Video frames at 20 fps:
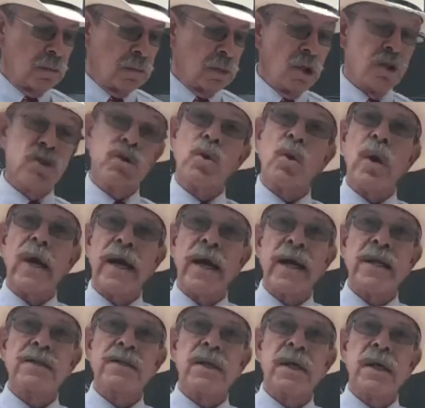So I
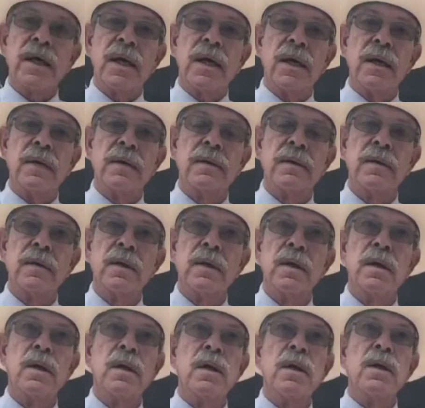ask again,
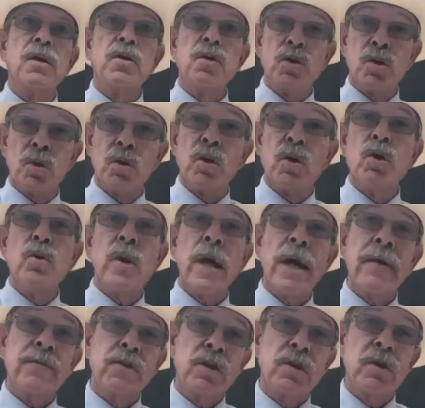do you
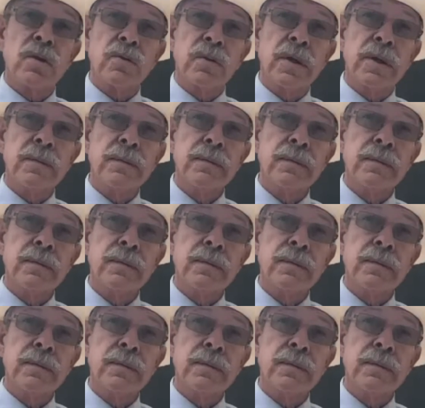have children?